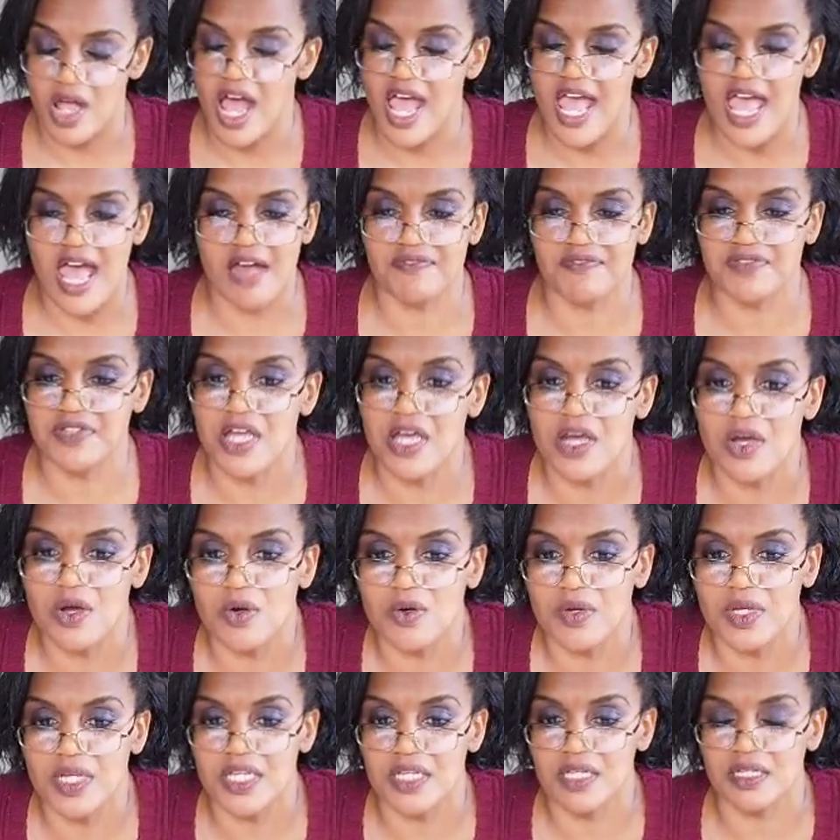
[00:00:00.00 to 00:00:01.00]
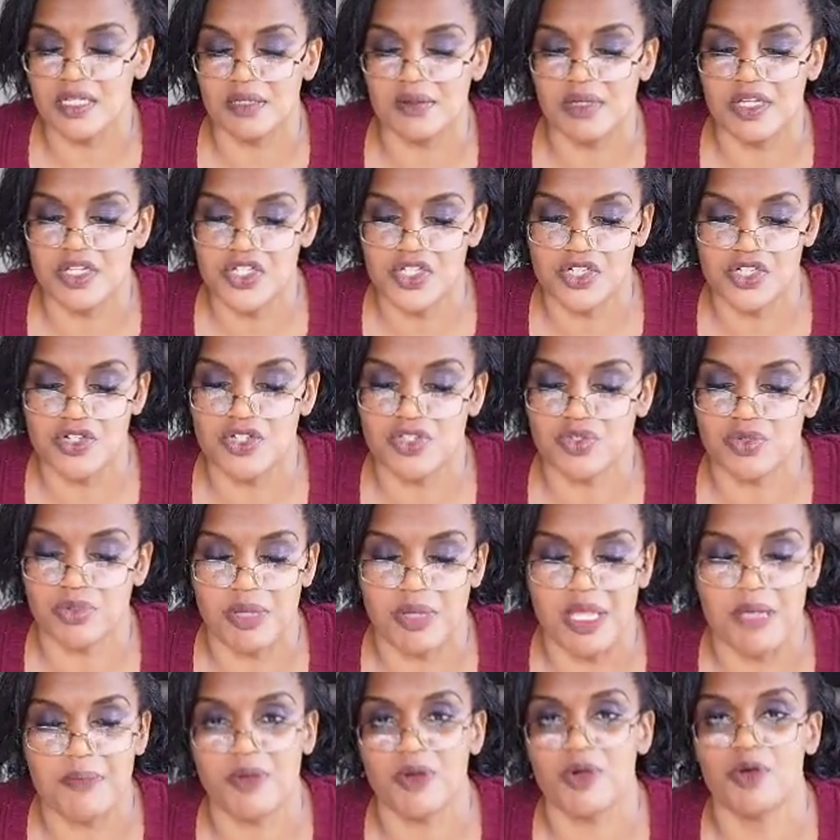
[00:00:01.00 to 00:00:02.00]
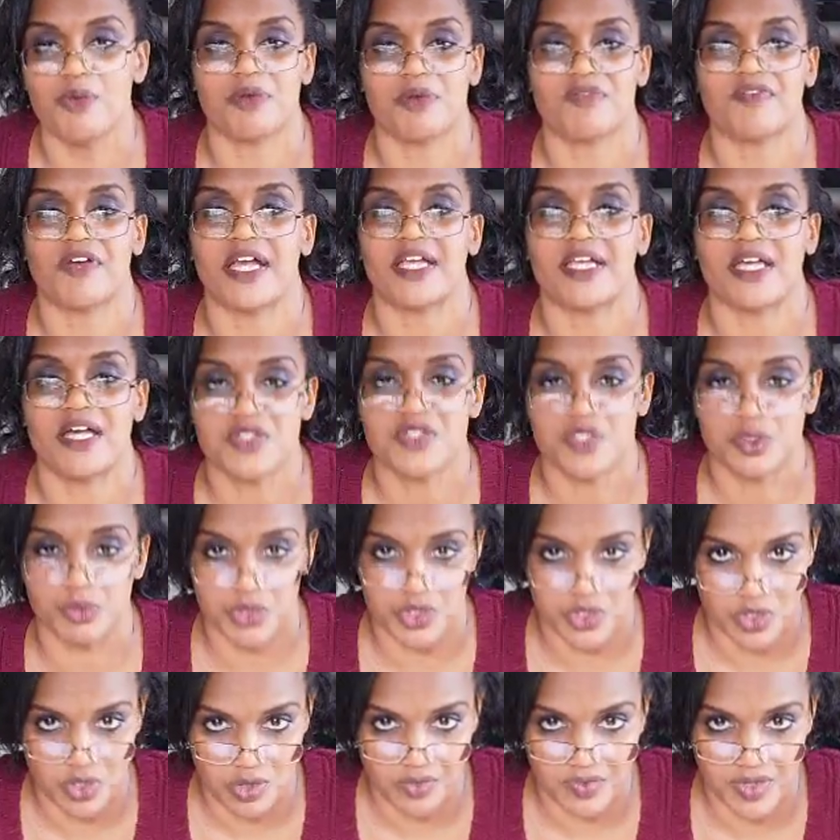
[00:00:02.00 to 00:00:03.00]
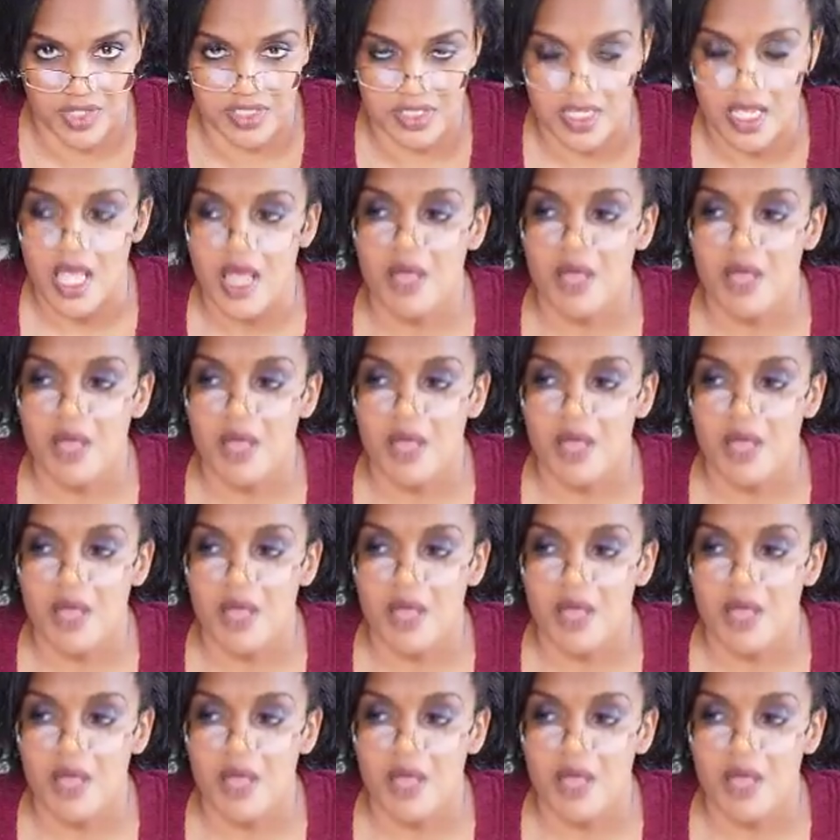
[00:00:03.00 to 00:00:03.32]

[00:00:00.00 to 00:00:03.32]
I have no issues with people who provide customer service,